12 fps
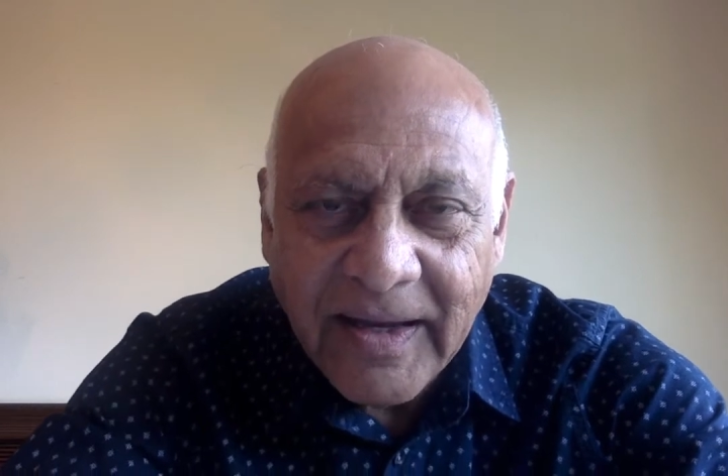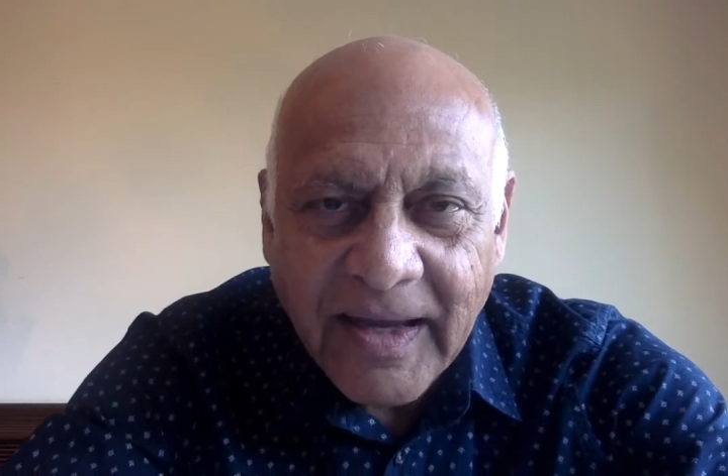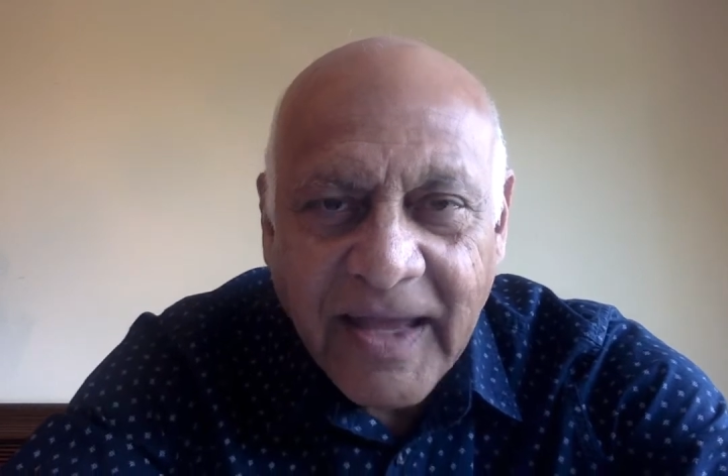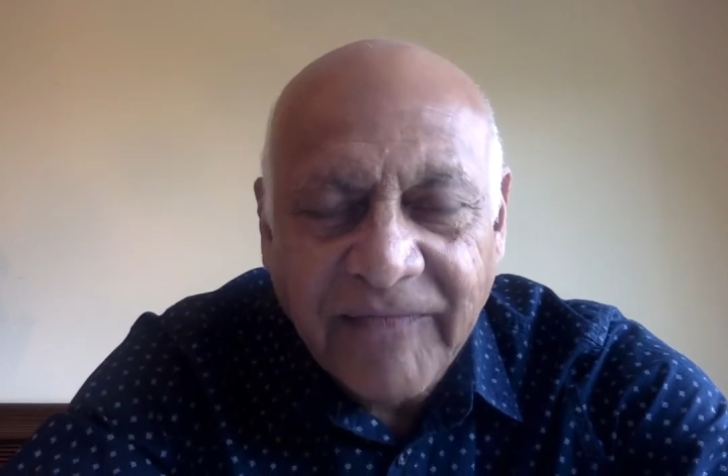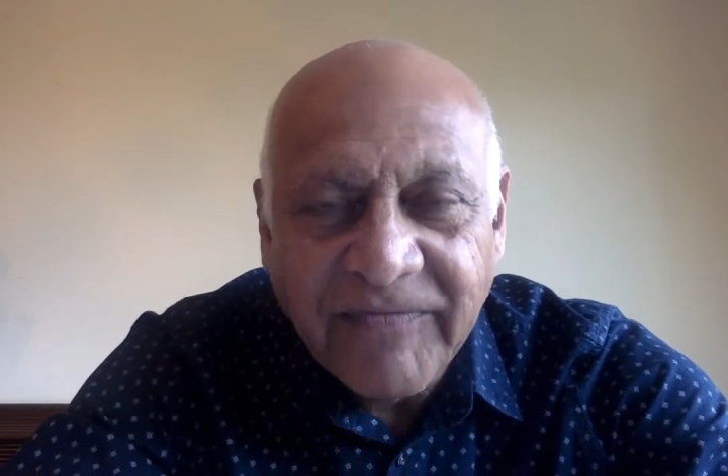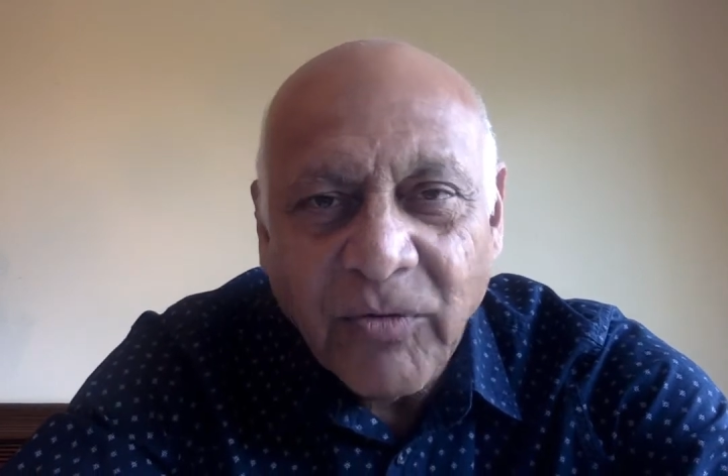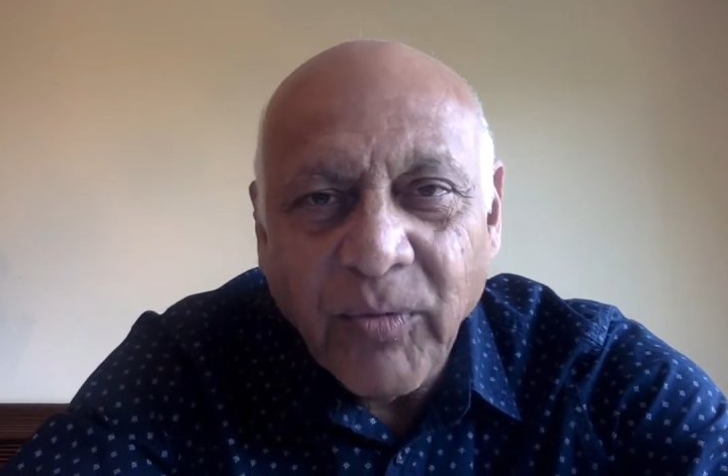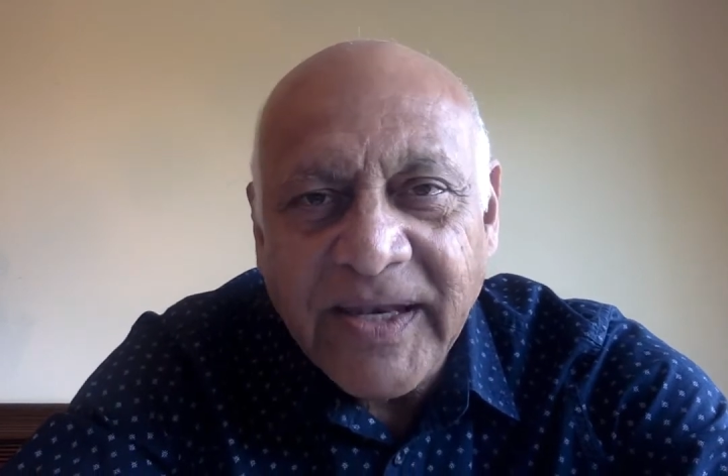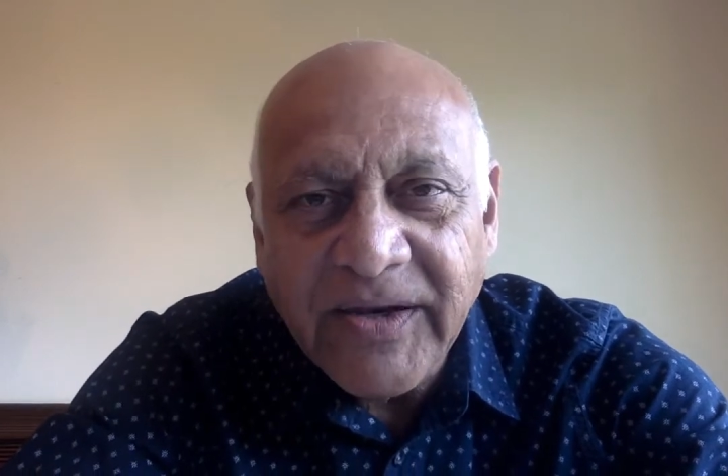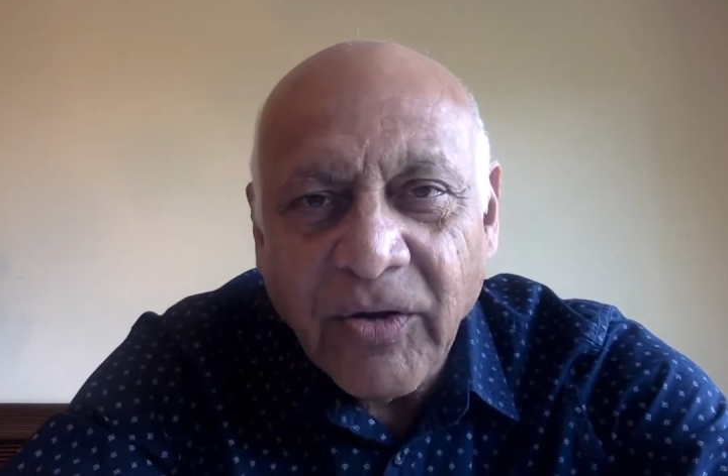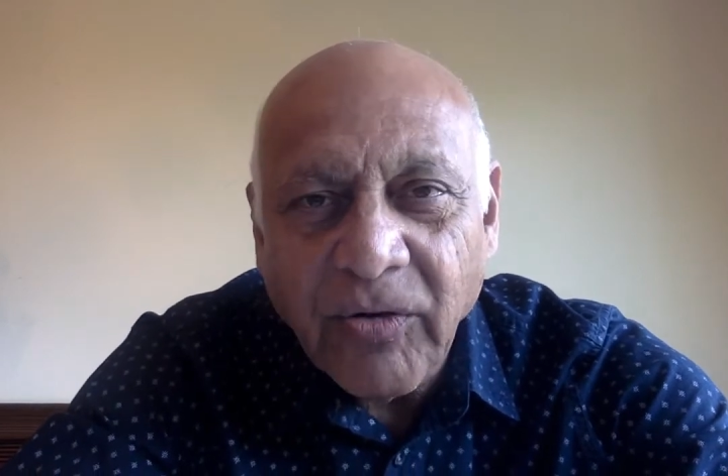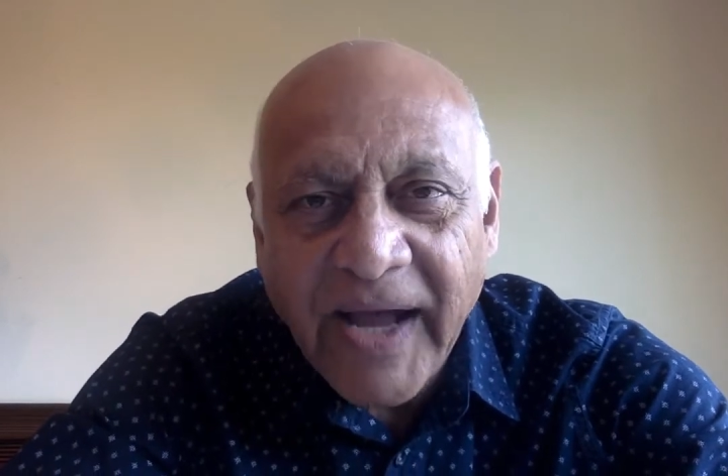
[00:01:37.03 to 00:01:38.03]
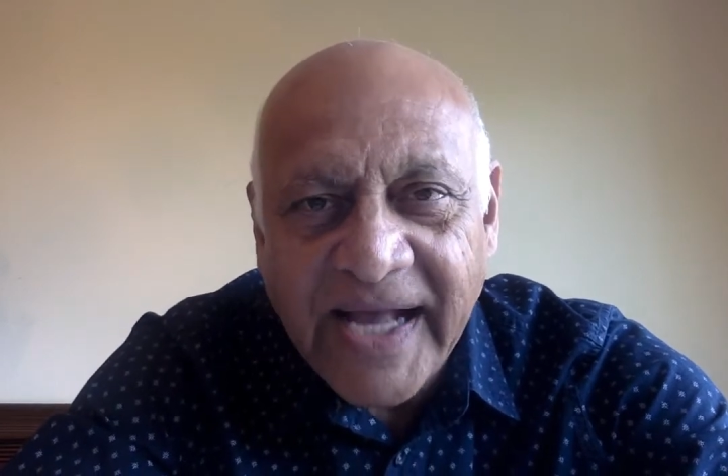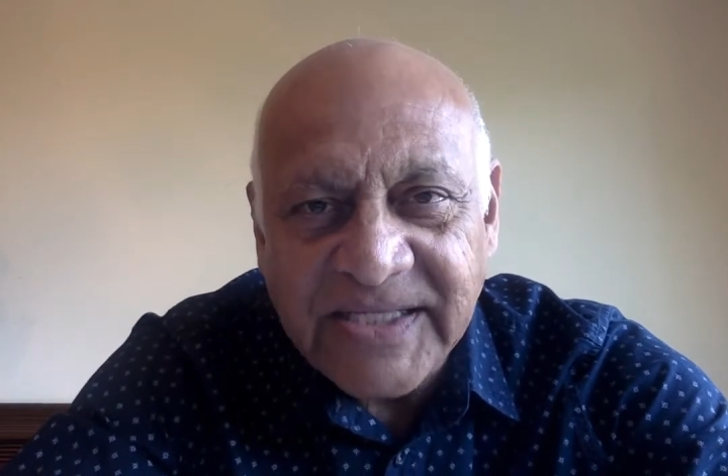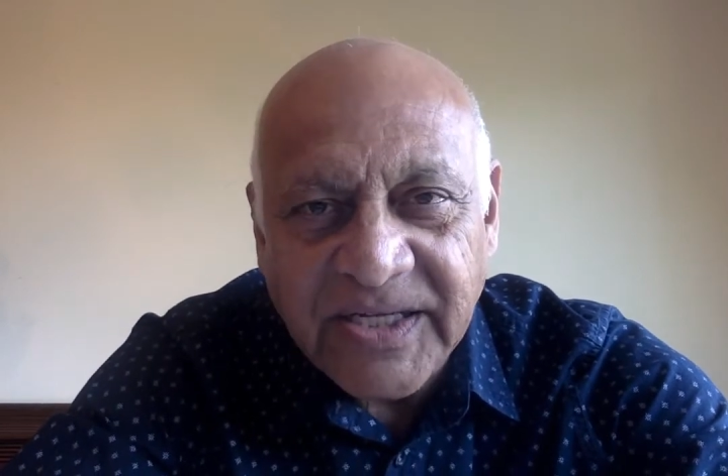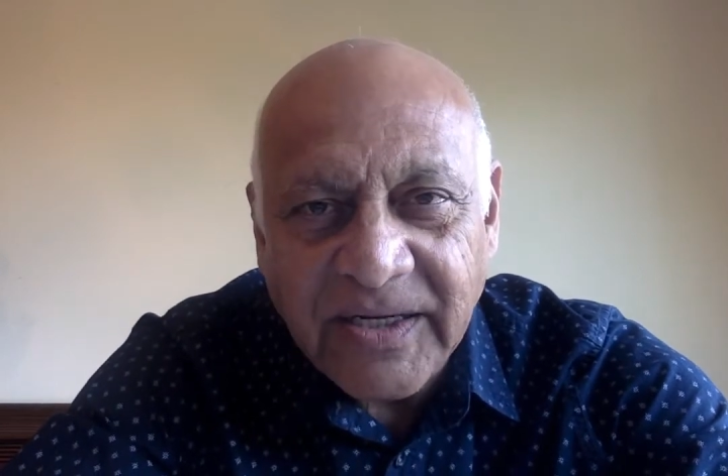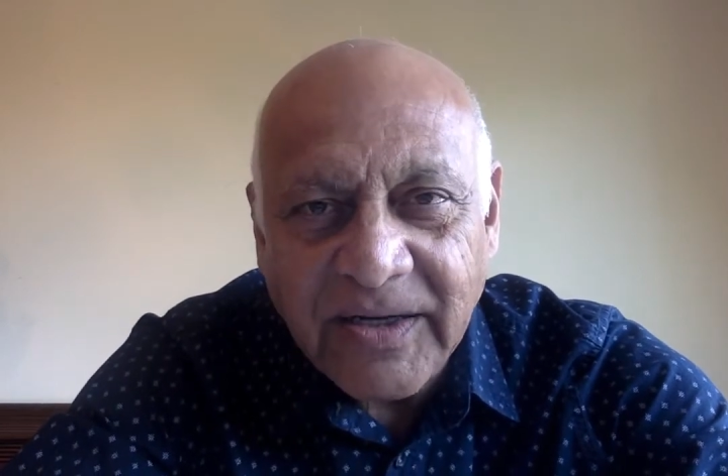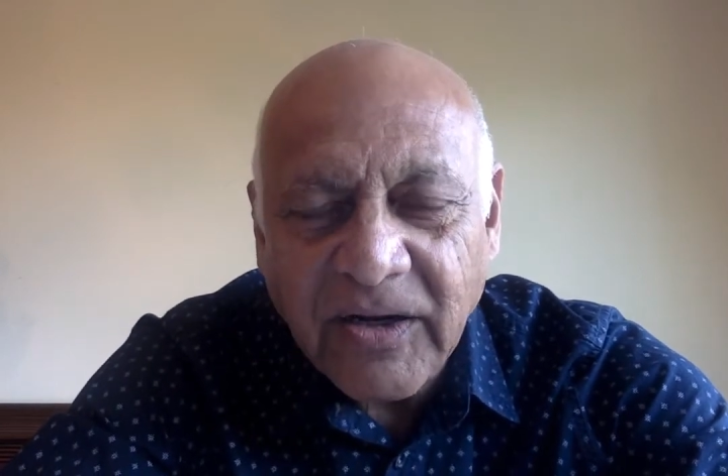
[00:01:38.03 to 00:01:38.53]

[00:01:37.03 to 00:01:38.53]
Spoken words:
If the window has a